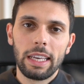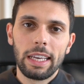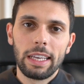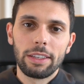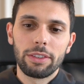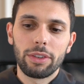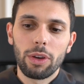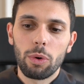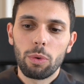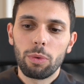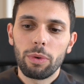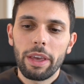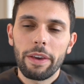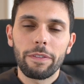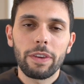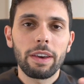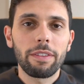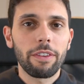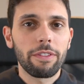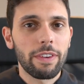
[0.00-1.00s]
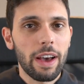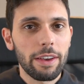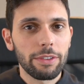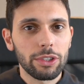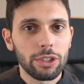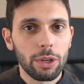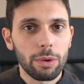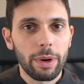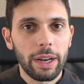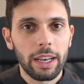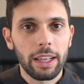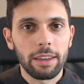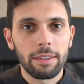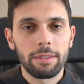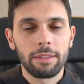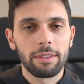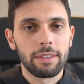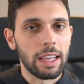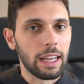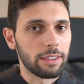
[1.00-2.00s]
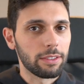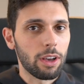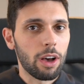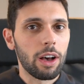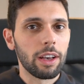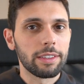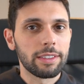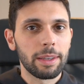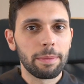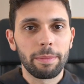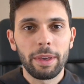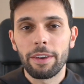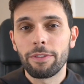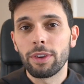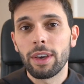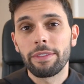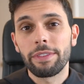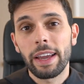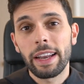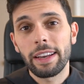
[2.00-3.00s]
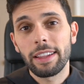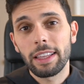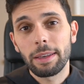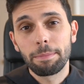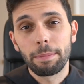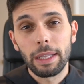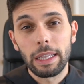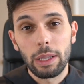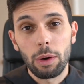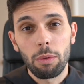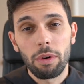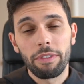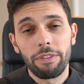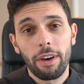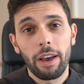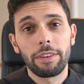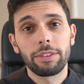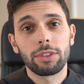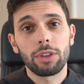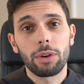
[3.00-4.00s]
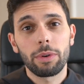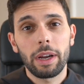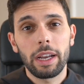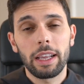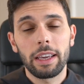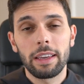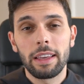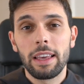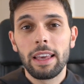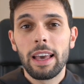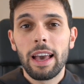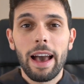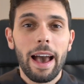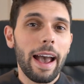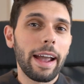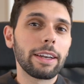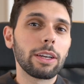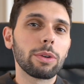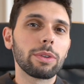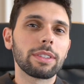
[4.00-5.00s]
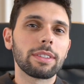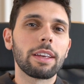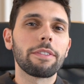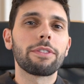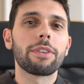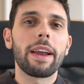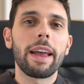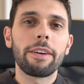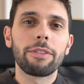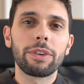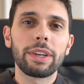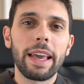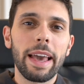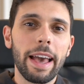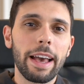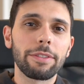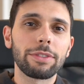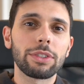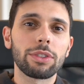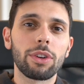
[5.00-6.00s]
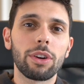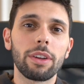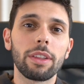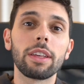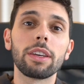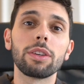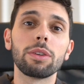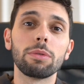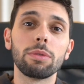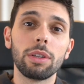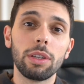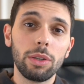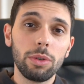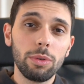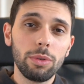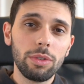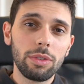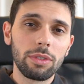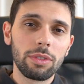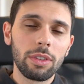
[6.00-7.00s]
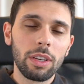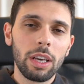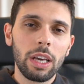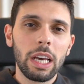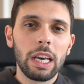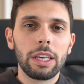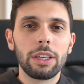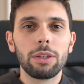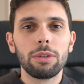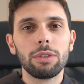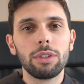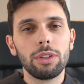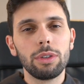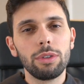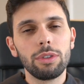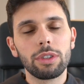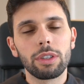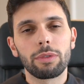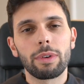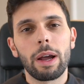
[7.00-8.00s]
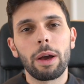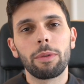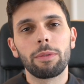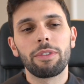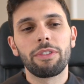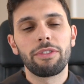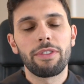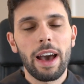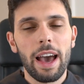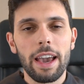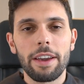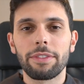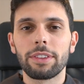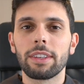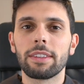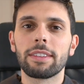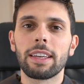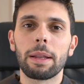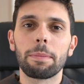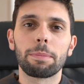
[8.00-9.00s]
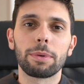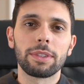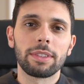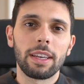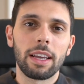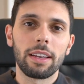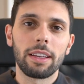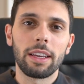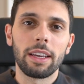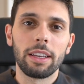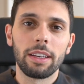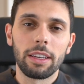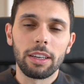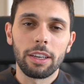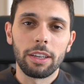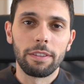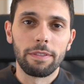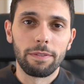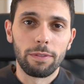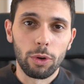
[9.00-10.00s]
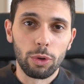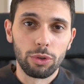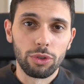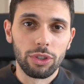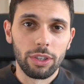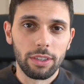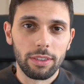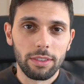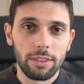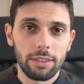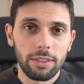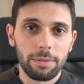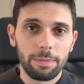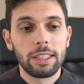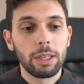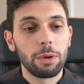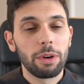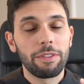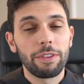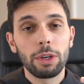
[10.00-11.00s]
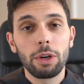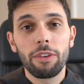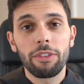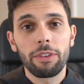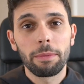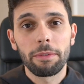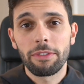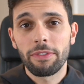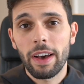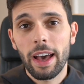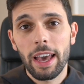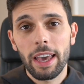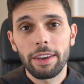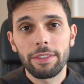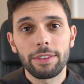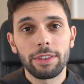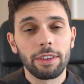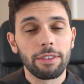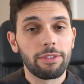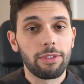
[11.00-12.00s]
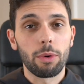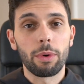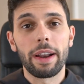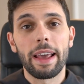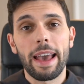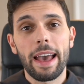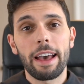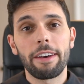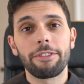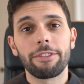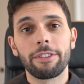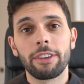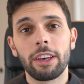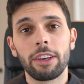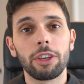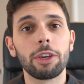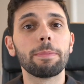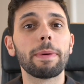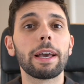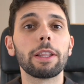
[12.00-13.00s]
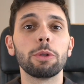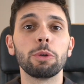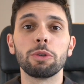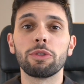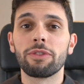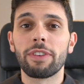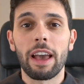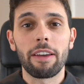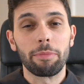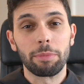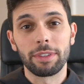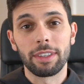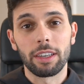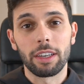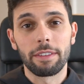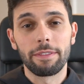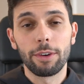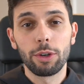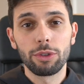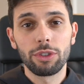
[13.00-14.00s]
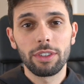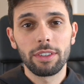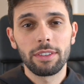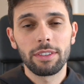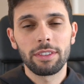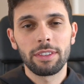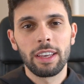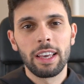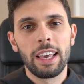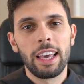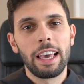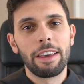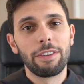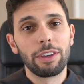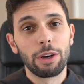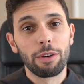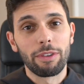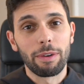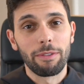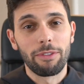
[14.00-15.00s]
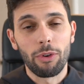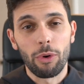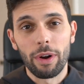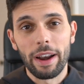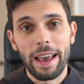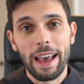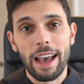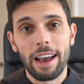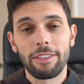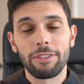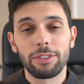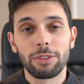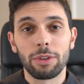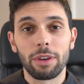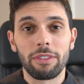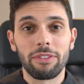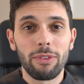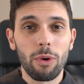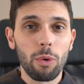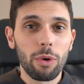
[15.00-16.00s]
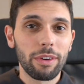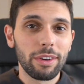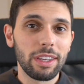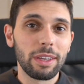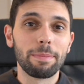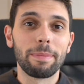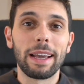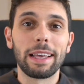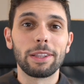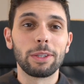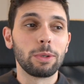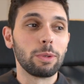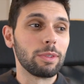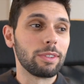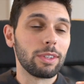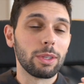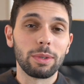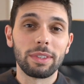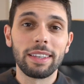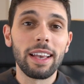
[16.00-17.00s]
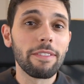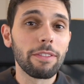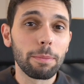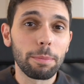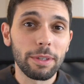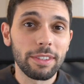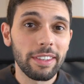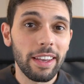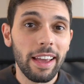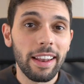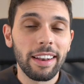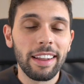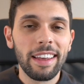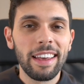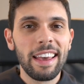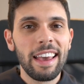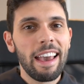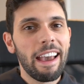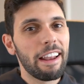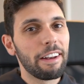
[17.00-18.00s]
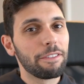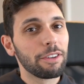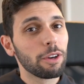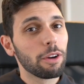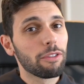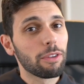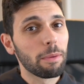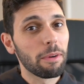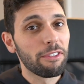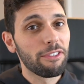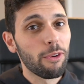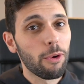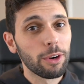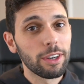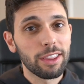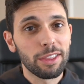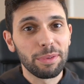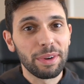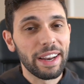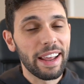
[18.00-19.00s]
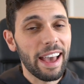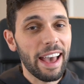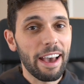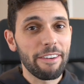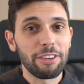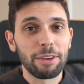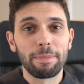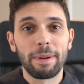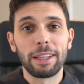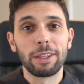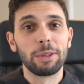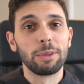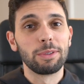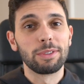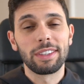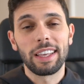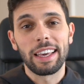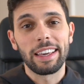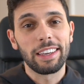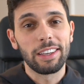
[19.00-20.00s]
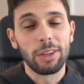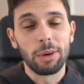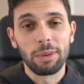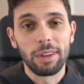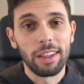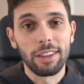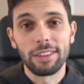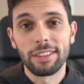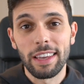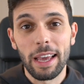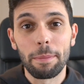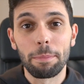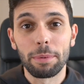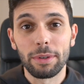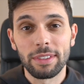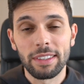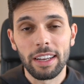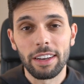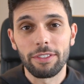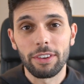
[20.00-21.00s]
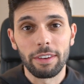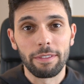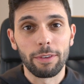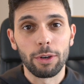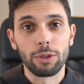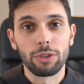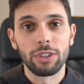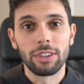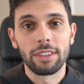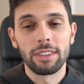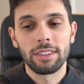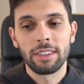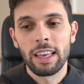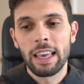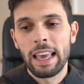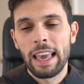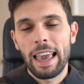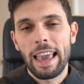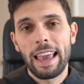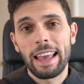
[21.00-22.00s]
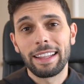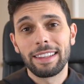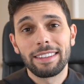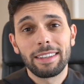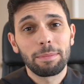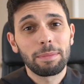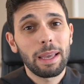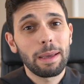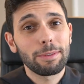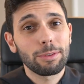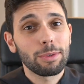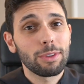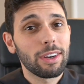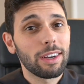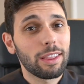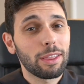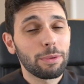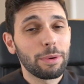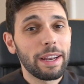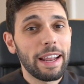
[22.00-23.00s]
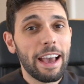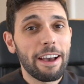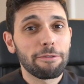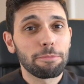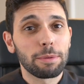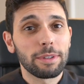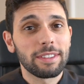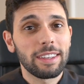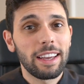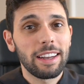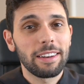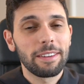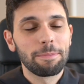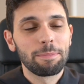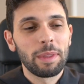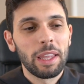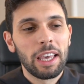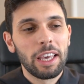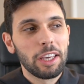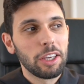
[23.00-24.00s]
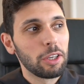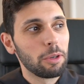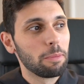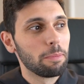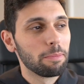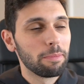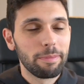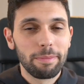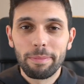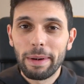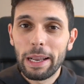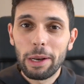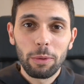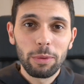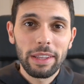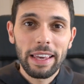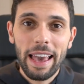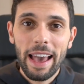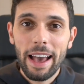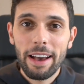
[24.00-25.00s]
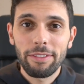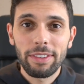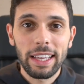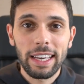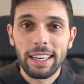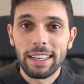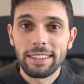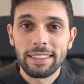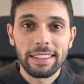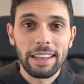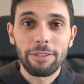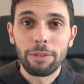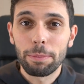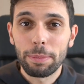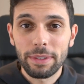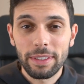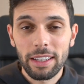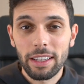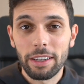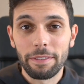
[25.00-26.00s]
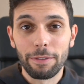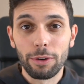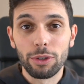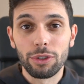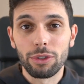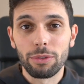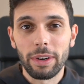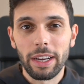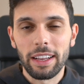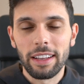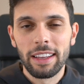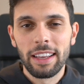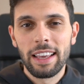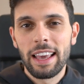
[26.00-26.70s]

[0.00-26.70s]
So if you have a 5-star rating, that's awesome. If you have anything below a 5-star rating, I noticed that for every half star that you lose around 5 to 10% in conversions. So if you go from 5 to 4.5, you might lose 5% conversions. If you go from 4.5 to a 4, you might lose 7%. And if you go from a 4 to 3.5, you might lose another 10% of conversions. And sometimes when you're at 3.5%, you might only have like a 7% conversion rate.